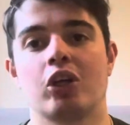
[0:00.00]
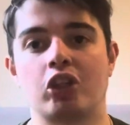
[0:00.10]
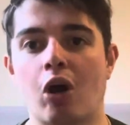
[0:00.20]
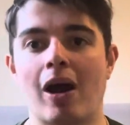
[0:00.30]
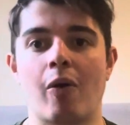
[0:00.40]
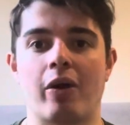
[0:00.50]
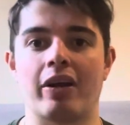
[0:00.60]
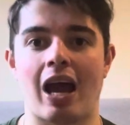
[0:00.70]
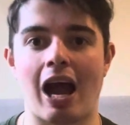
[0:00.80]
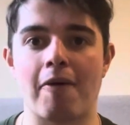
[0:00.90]
Go out
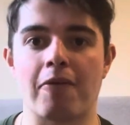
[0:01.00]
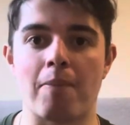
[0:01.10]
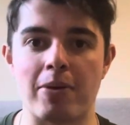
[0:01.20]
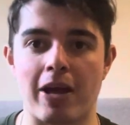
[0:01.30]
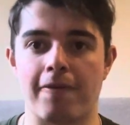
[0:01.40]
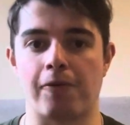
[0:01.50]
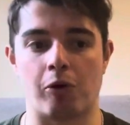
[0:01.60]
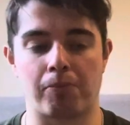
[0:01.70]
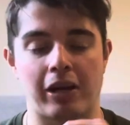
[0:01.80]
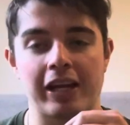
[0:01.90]
and have a bit of
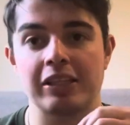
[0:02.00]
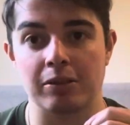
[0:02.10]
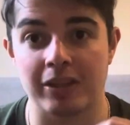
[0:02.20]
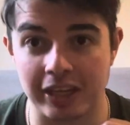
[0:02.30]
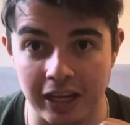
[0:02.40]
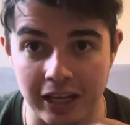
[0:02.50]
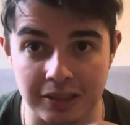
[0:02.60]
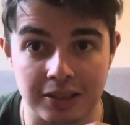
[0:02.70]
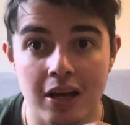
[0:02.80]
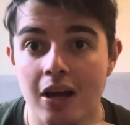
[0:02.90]
fun. Play some of the
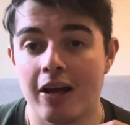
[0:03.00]
kids.